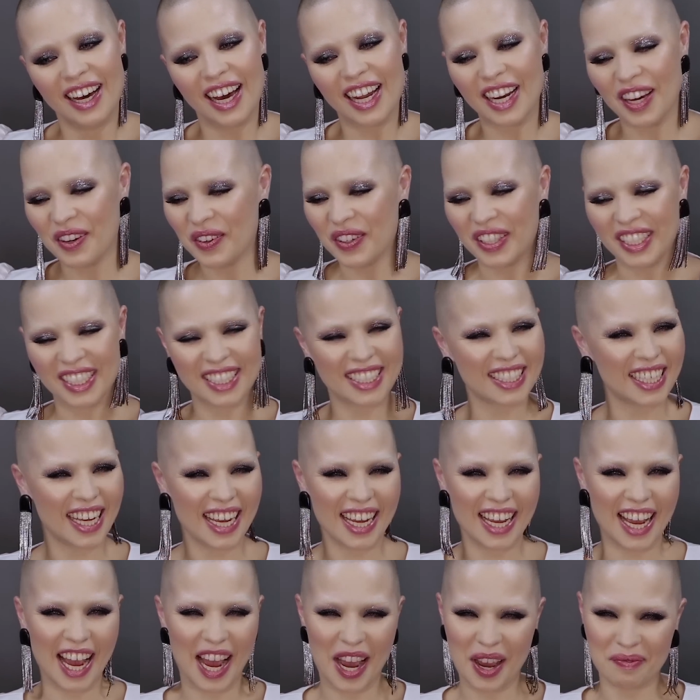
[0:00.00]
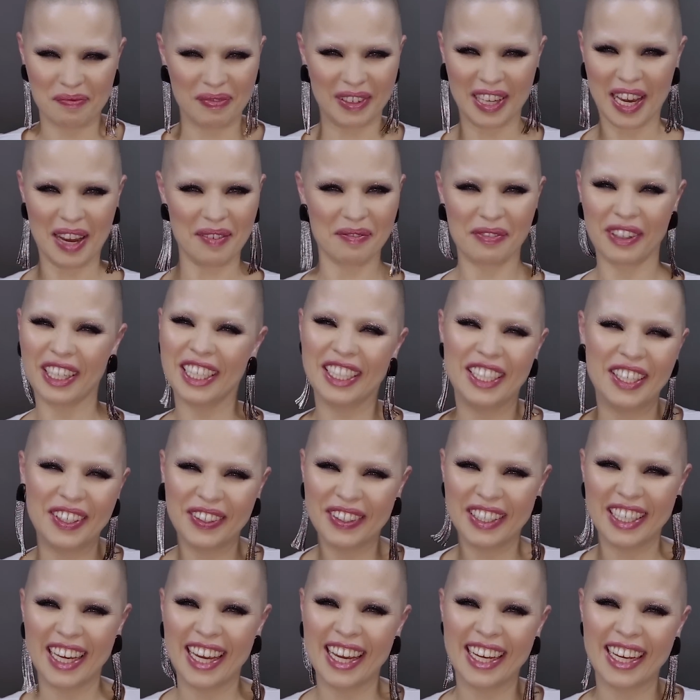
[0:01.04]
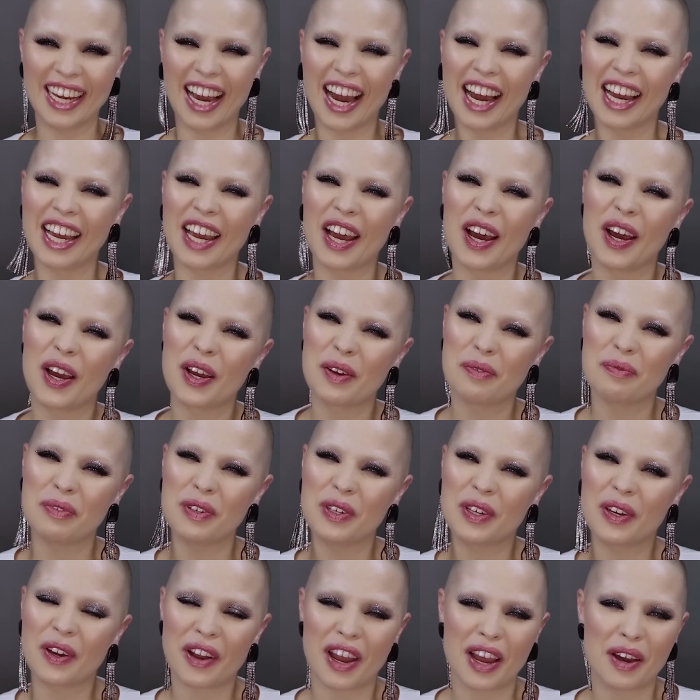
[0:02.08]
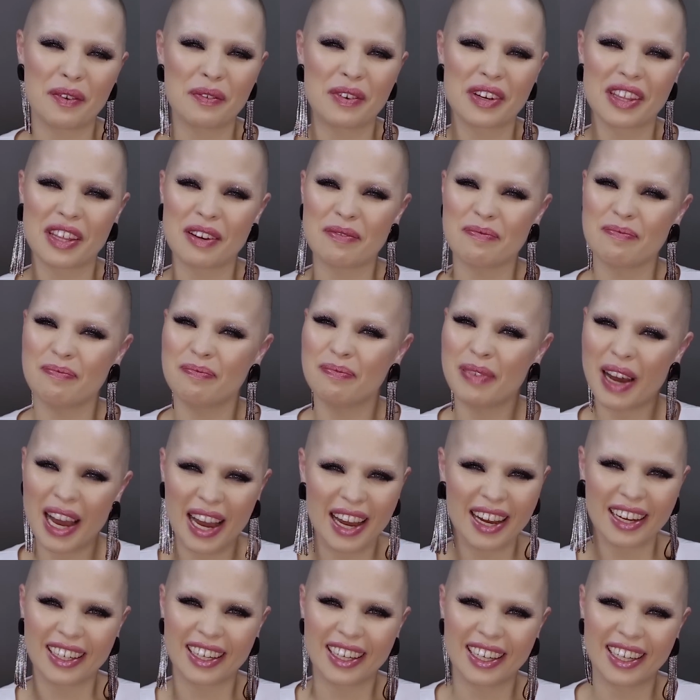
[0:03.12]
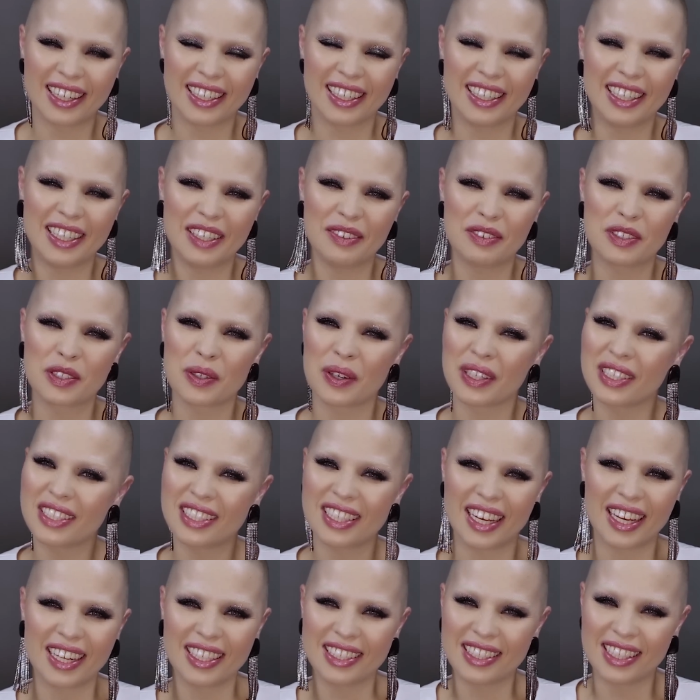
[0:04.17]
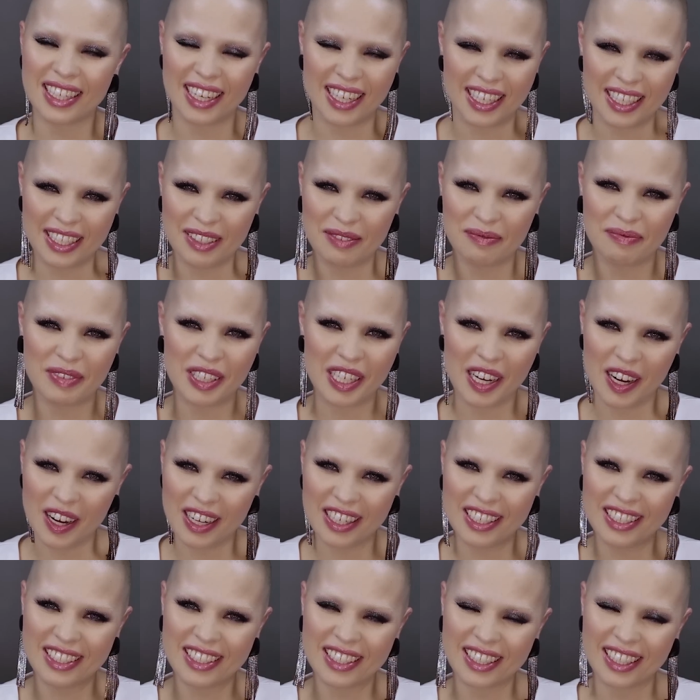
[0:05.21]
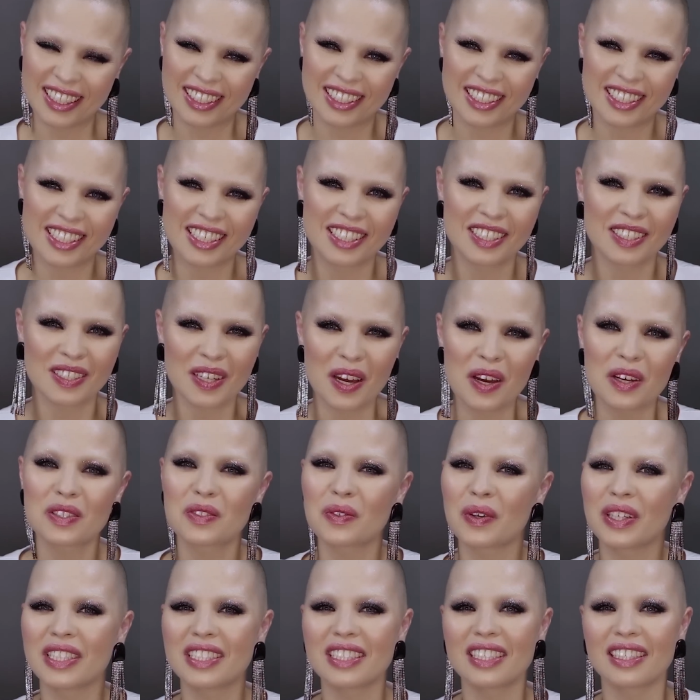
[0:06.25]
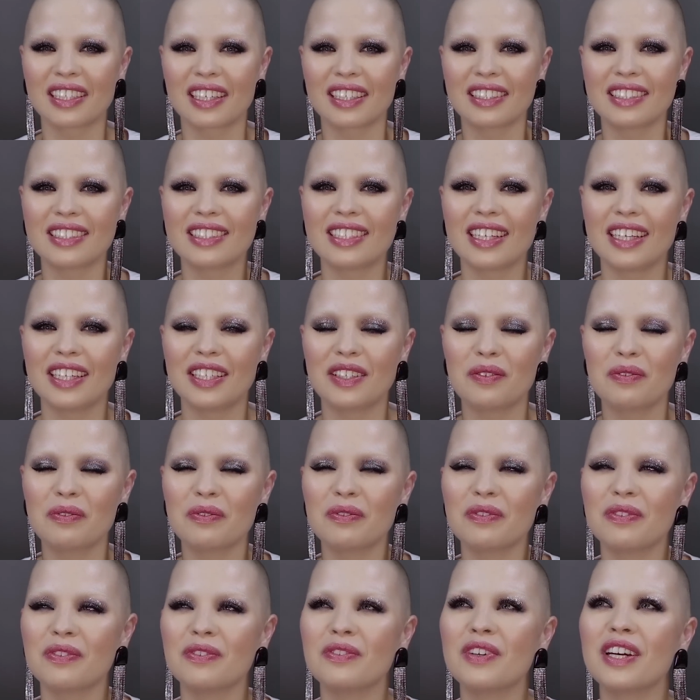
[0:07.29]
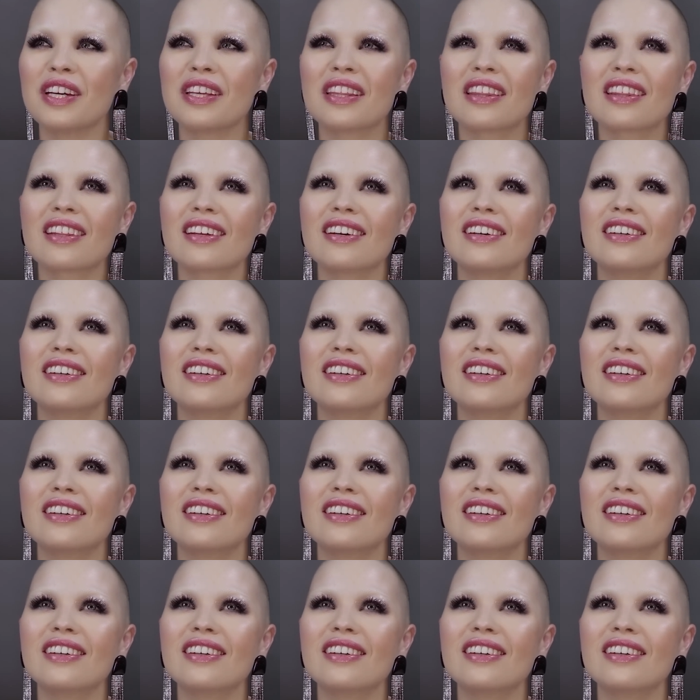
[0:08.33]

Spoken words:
And I want to say happy new year. I hope you go out with a bang and leave 2018 behind and start 2019 with